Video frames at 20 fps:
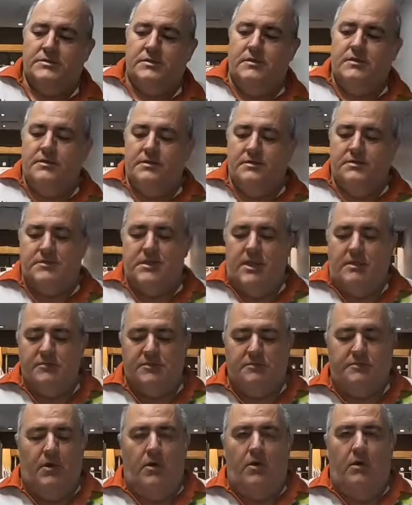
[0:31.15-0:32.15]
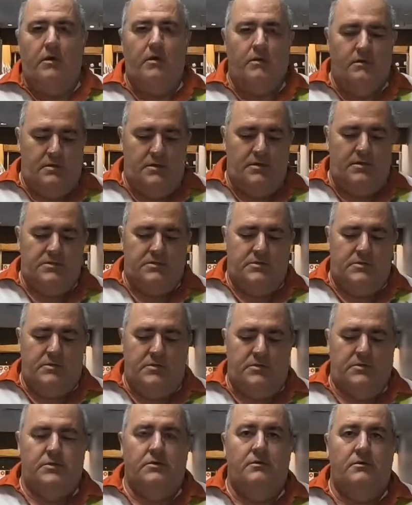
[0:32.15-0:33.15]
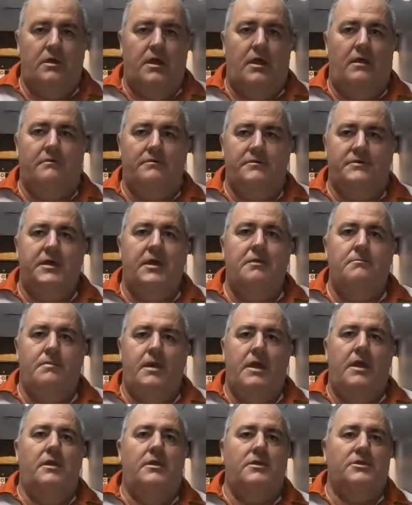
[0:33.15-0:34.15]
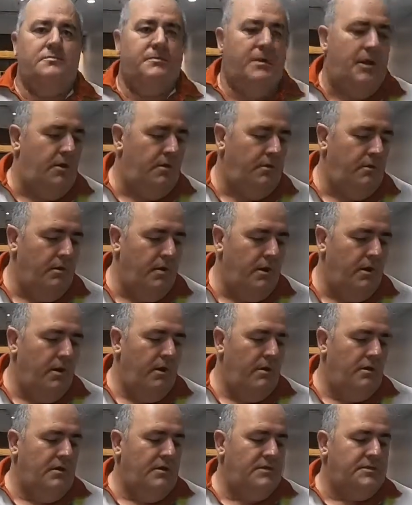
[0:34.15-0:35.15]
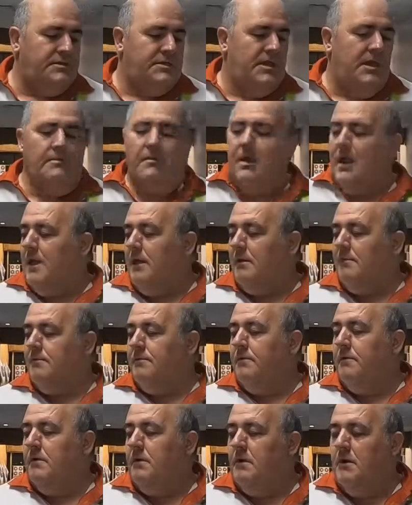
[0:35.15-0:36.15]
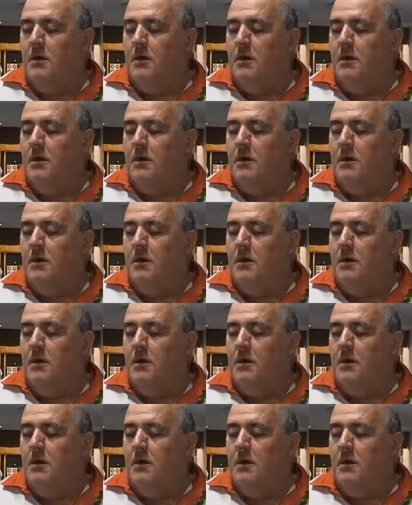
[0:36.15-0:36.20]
So they're the same spine, they're designed to shoot out of the same poundage bow, they're the same length,